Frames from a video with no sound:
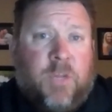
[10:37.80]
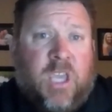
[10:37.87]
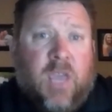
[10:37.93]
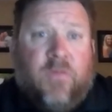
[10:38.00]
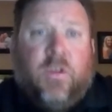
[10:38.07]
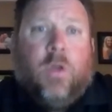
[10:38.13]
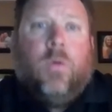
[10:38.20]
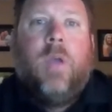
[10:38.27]

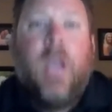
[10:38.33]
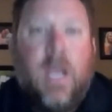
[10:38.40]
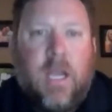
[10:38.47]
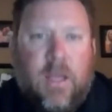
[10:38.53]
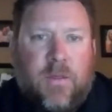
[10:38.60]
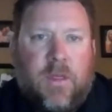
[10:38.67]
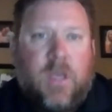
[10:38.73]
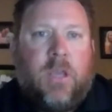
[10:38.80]
give you
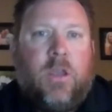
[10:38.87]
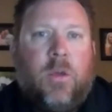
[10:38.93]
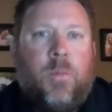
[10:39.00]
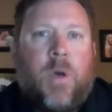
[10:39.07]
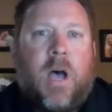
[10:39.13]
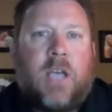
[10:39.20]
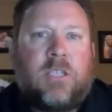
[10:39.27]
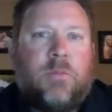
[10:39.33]
anything you
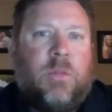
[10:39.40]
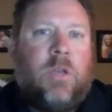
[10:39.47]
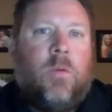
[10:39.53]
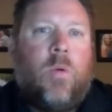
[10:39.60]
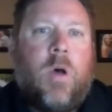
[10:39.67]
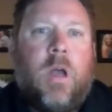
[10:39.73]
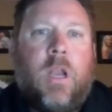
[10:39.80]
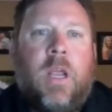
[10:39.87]
possibly
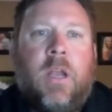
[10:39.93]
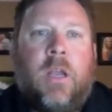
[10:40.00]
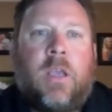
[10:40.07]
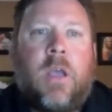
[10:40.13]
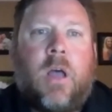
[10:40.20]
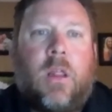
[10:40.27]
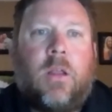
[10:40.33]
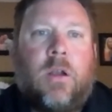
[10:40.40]
want in a
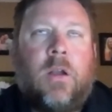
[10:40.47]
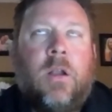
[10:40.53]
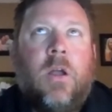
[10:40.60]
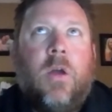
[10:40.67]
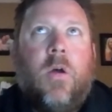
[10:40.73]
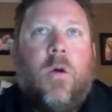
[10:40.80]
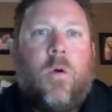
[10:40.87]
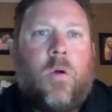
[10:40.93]
color
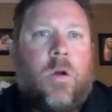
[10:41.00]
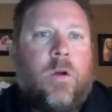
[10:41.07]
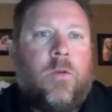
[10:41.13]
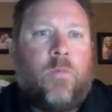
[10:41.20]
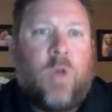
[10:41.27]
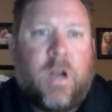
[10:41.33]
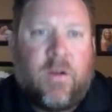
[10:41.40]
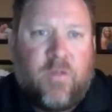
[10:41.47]
or
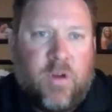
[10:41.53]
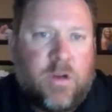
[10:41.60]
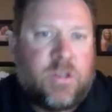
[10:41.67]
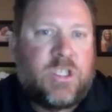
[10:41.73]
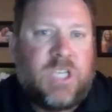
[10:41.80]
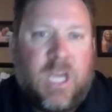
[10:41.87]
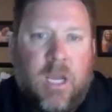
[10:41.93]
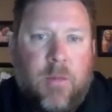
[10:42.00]
whatever your
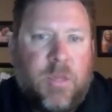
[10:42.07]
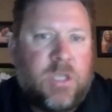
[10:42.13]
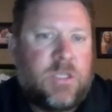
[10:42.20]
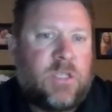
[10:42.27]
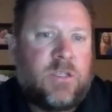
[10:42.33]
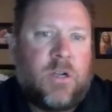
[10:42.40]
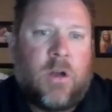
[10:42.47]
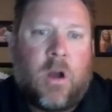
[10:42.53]
scheme is
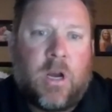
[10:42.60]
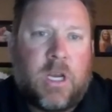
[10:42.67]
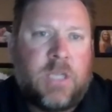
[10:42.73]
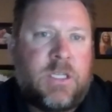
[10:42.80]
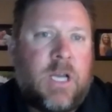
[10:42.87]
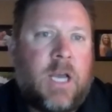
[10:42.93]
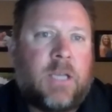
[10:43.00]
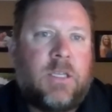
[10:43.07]
as an
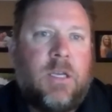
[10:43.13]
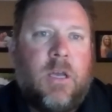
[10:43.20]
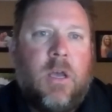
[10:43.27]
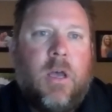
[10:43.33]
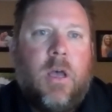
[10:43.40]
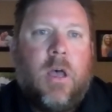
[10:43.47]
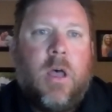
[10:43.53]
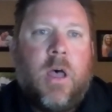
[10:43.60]
architect.
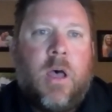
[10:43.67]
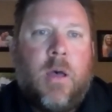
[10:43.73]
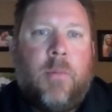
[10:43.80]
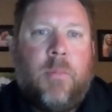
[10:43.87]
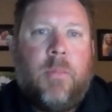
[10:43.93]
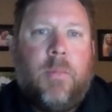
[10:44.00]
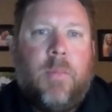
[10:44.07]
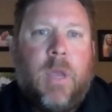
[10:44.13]

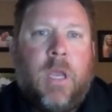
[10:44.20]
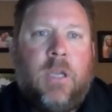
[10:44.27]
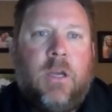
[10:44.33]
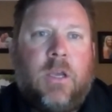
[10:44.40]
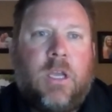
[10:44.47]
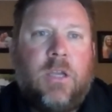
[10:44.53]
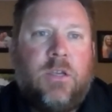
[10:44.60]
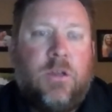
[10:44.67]
And
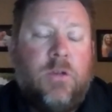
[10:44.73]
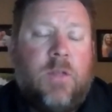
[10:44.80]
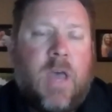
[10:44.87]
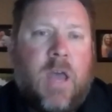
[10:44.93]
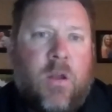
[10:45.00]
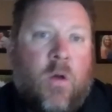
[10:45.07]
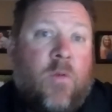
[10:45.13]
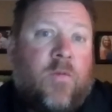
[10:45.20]
you can do
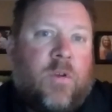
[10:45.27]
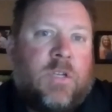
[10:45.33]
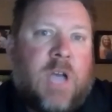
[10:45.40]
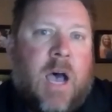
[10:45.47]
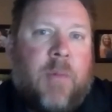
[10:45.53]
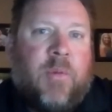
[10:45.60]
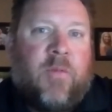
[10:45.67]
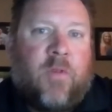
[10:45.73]
that over
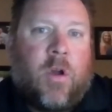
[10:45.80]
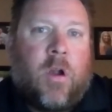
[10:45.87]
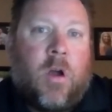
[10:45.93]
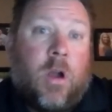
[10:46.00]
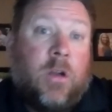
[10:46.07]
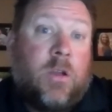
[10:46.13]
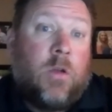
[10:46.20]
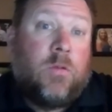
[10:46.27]
top of our
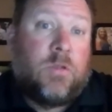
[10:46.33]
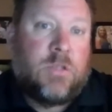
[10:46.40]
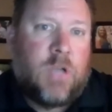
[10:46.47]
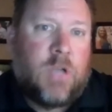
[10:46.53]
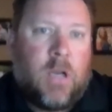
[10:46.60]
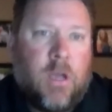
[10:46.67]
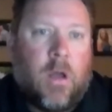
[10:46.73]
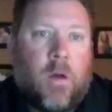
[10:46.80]
hard coat
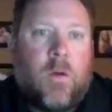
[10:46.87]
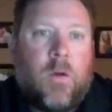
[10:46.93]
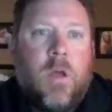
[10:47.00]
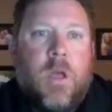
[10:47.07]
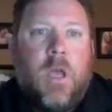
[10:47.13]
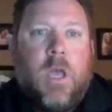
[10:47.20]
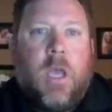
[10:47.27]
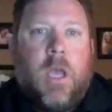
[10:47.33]
stucco.
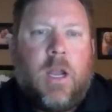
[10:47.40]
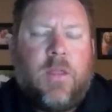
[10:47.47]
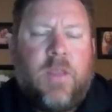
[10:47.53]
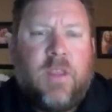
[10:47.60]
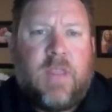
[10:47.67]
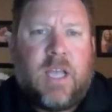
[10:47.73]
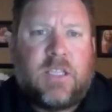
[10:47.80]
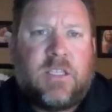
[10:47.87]
Yeah. And I
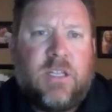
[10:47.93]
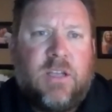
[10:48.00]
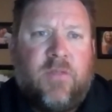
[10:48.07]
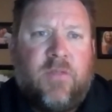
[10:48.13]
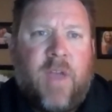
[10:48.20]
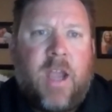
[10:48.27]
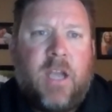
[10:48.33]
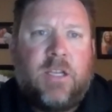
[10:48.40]
think that's an
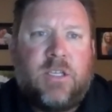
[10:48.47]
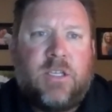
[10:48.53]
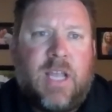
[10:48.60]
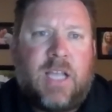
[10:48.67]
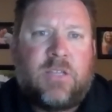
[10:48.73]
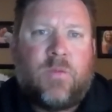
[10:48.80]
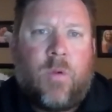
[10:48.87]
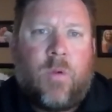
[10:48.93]
advantage. And
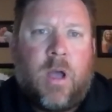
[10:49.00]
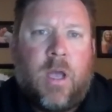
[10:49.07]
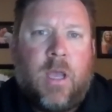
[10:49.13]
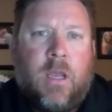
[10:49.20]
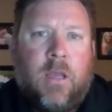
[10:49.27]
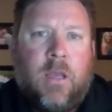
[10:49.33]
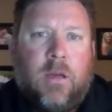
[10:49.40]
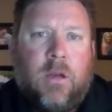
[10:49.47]
that's
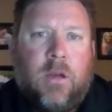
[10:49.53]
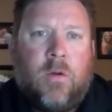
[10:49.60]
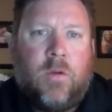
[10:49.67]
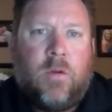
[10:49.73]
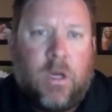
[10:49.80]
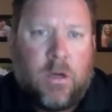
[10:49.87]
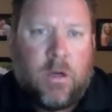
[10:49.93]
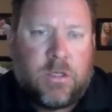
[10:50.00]
why,
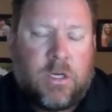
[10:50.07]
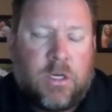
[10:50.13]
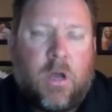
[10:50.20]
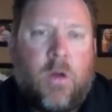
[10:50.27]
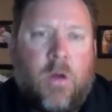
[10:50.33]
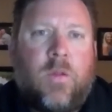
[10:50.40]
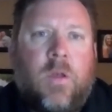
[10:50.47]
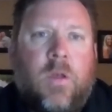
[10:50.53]
years
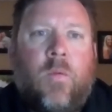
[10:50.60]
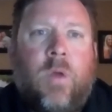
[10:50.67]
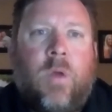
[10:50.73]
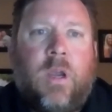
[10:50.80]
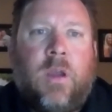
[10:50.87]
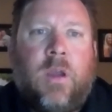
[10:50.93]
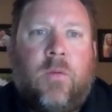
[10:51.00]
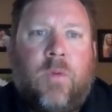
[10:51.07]
ago that
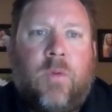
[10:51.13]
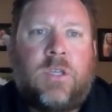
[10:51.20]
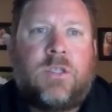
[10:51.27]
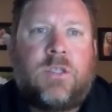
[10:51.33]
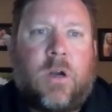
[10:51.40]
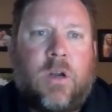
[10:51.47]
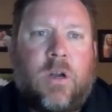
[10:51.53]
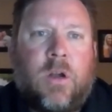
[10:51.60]
we
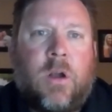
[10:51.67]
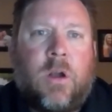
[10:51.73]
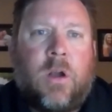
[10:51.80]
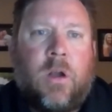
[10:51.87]
started